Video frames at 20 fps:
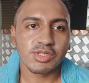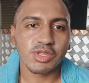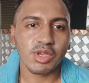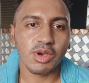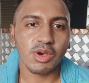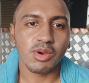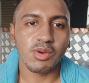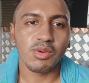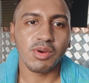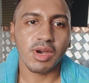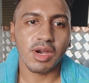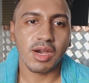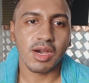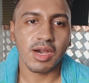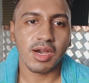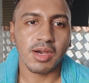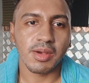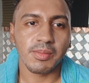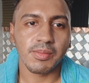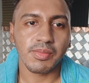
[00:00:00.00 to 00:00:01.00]
So
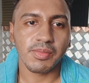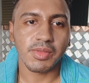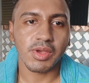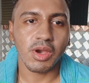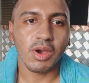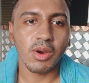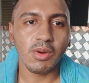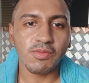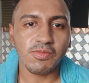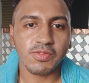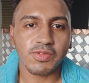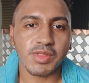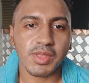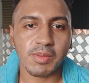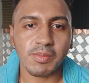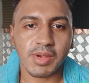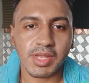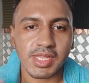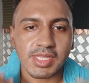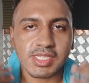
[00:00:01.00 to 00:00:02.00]

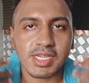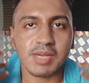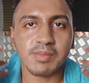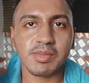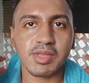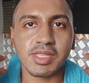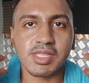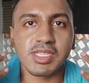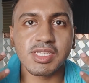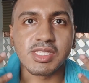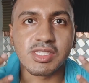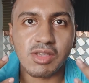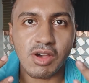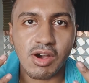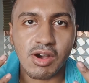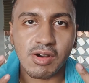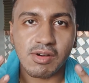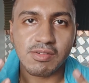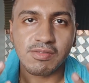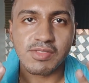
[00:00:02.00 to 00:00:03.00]
hopefully by the time they
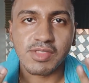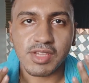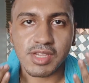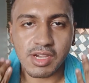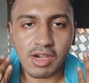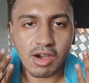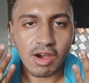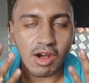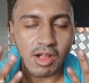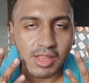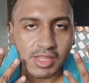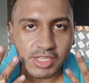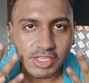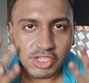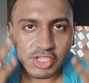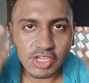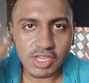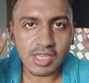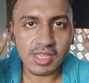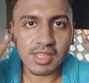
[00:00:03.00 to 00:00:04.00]
dissolve, the
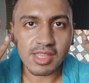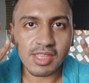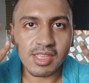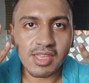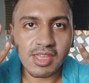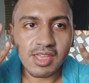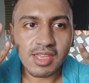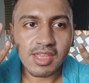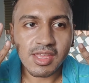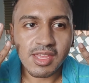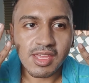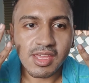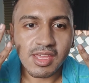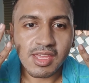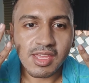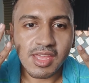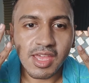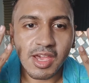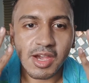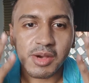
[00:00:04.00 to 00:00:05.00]
collagen
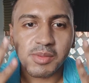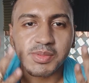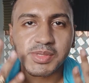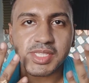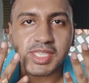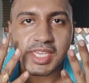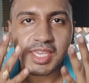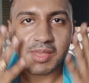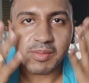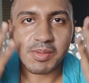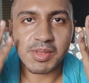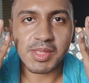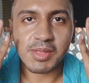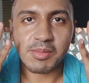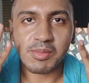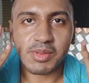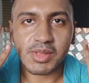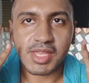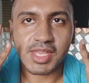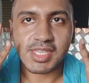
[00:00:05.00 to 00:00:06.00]
helps keep it
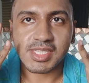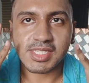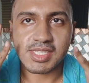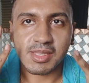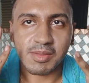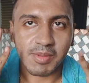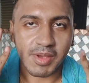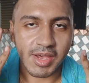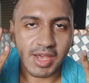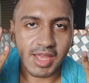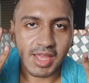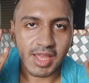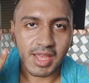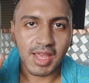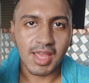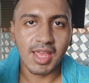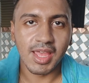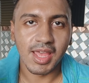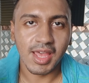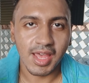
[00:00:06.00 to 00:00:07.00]
in place, diba?
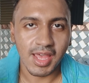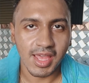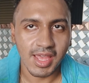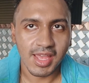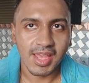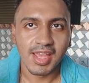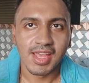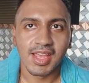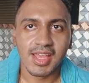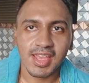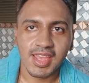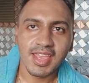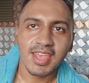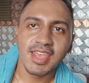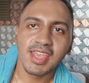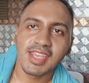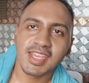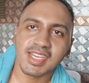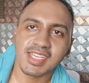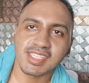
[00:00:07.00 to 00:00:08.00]

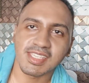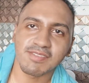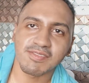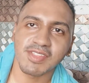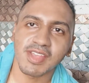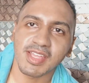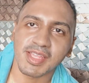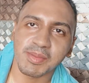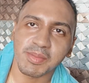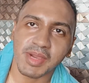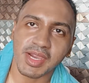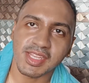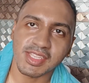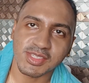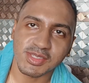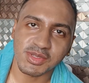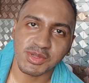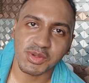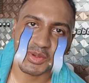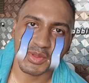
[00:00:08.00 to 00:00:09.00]
Because if not, I'm
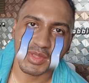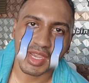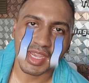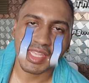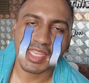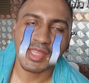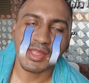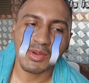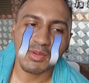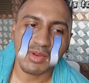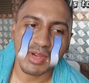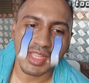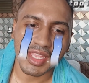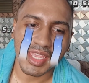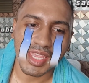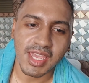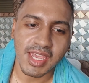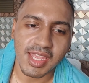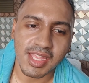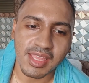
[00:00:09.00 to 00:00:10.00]
kind of screwed. I didn't want
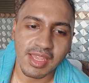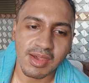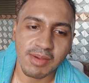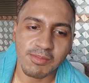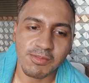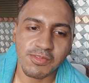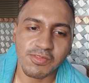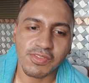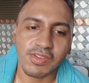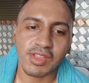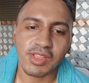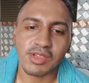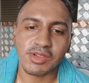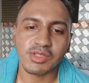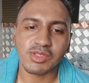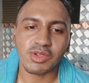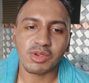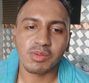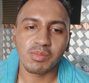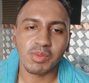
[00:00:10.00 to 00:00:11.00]
to get
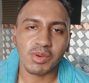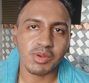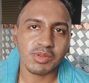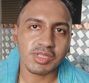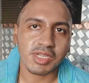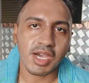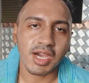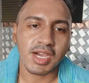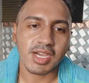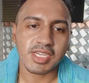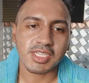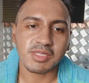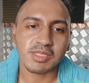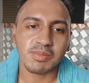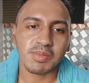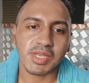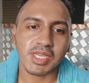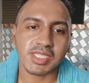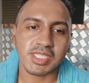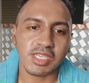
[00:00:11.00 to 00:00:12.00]
fillers or
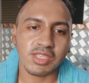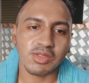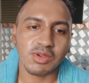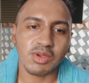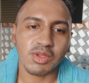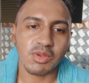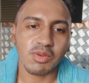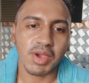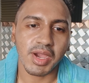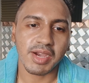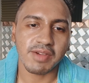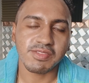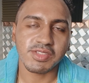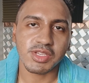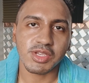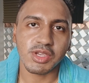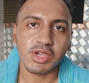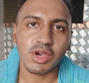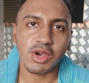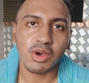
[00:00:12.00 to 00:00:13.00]
Botox, because I know you have
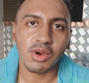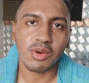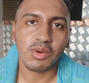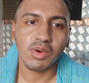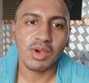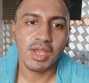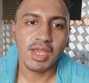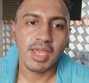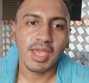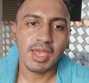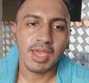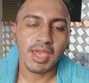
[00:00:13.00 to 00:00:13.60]
to go